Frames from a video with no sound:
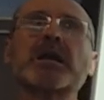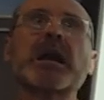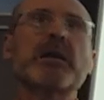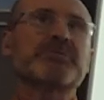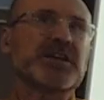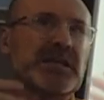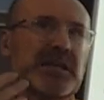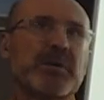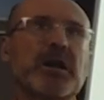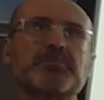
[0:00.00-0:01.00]
I'm thinking
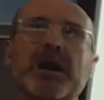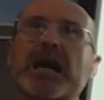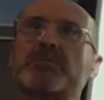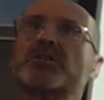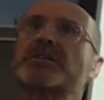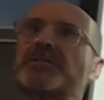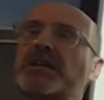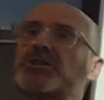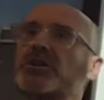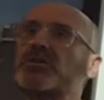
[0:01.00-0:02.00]
about my
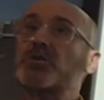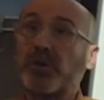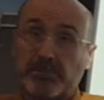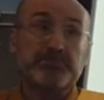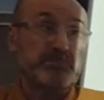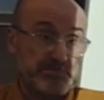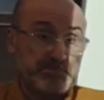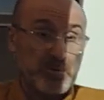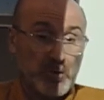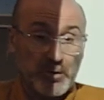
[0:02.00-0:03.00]
motivations or I'm,
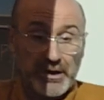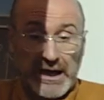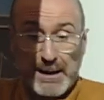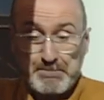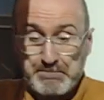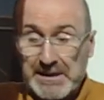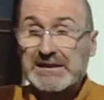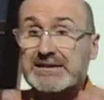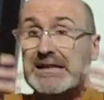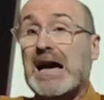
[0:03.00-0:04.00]
or I'm
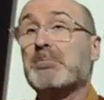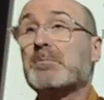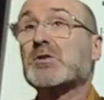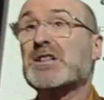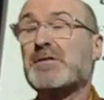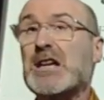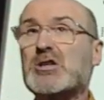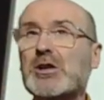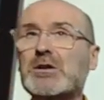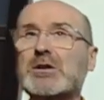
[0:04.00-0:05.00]
building up
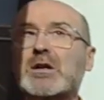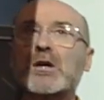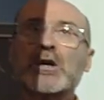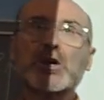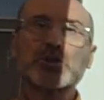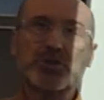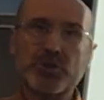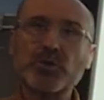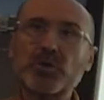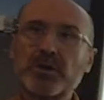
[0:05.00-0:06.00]
motivation
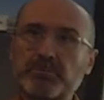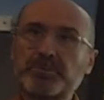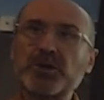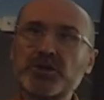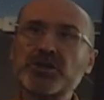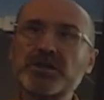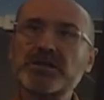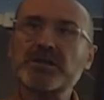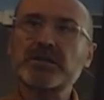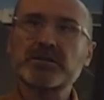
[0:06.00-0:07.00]
to
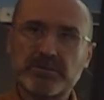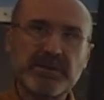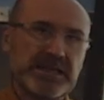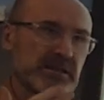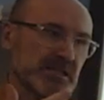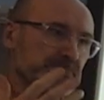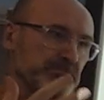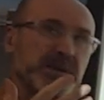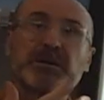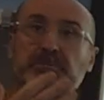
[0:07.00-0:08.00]
purchase, to make this
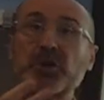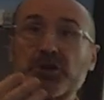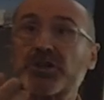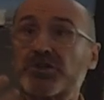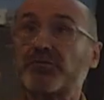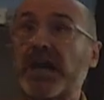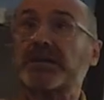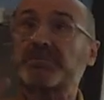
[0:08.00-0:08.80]
big purchase, right?